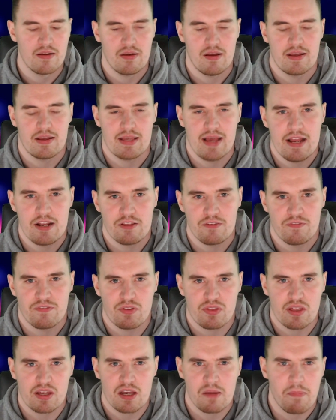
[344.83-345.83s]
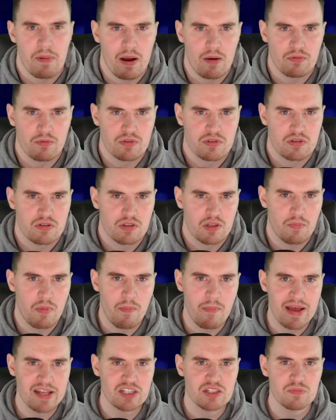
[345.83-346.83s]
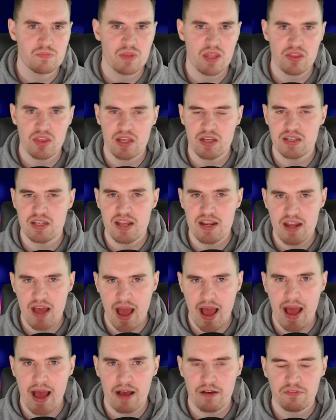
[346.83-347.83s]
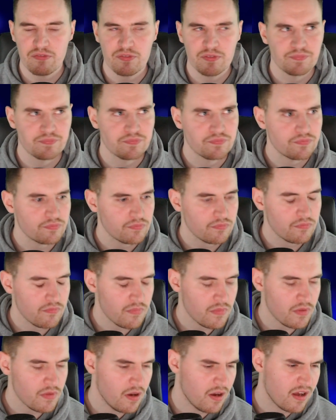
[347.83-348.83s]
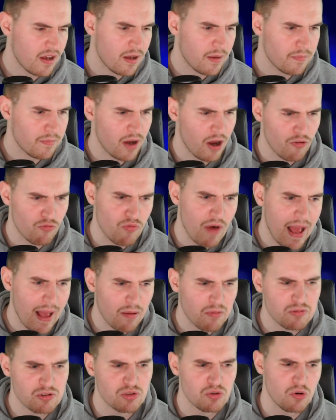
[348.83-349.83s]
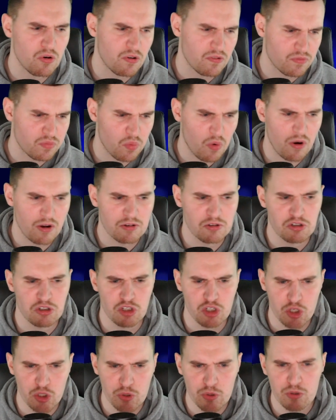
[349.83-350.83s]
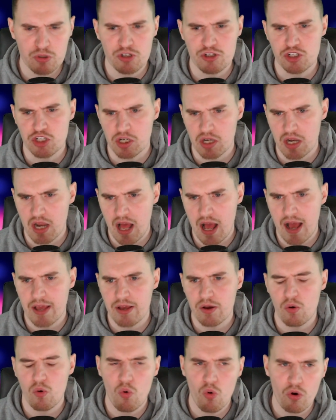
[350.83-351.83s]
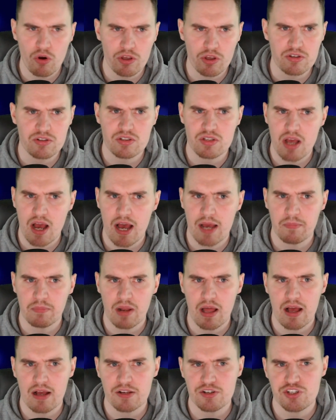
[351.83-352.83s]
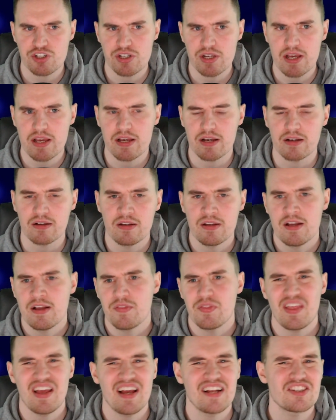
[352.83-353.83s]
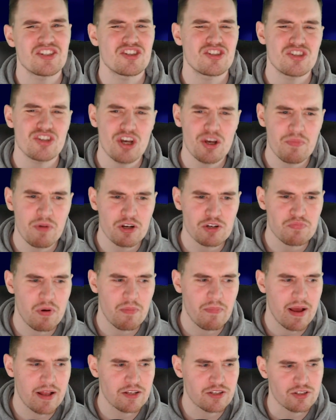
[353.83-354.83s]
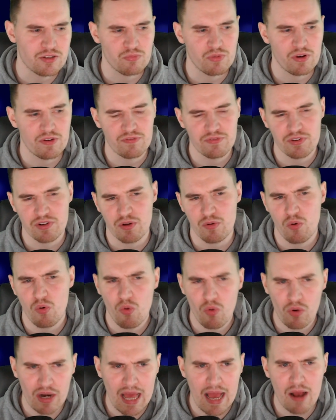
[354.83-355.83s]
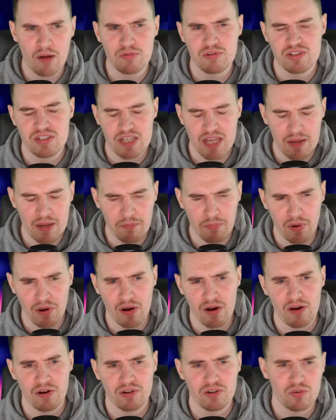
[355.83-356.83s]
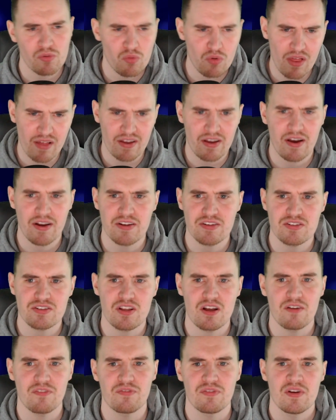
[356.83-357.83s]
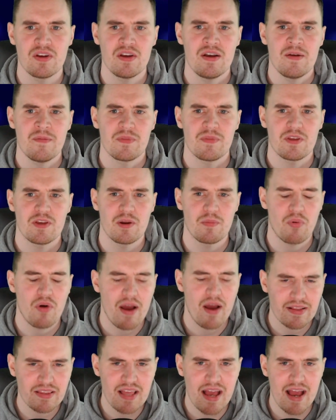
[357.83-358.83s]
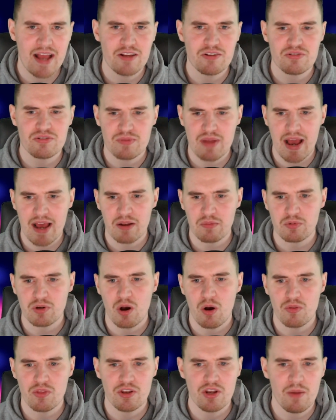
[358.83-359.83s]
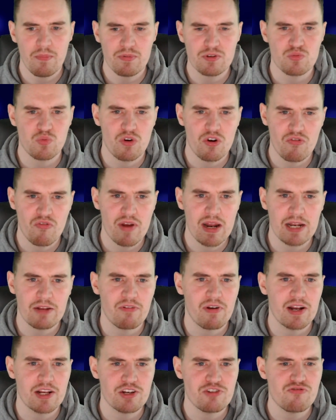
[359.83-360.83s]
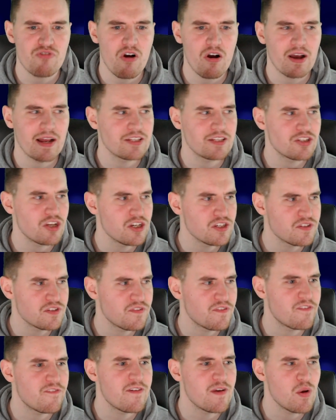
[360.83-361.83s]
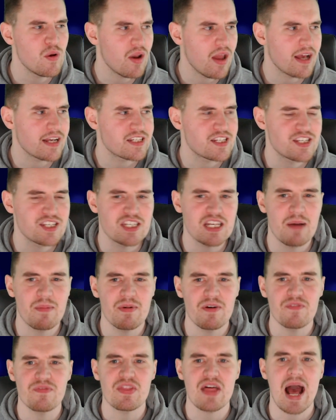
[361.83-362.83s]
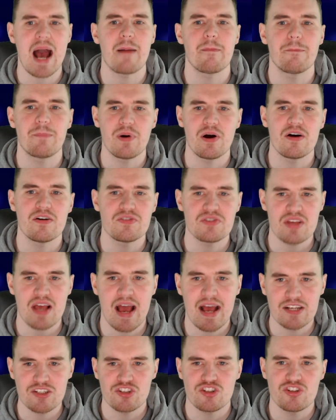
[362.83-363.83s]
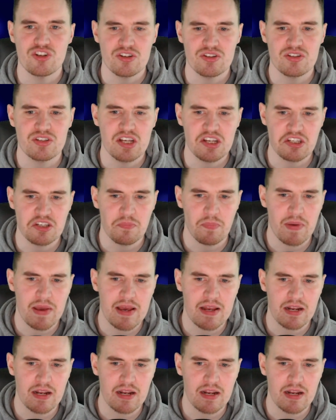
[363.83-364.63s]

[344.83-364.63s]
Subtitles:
again, if you think about the momentum that they did have around sort of what, June, July, August time last year, they had so much momentum with, you know, All Out, CM Punk, all that kind of stuff. You know, Bryan Danielson, Adam Cole, and the numbers were really, really strong. And it does feel like some of that buzz has just disappeared a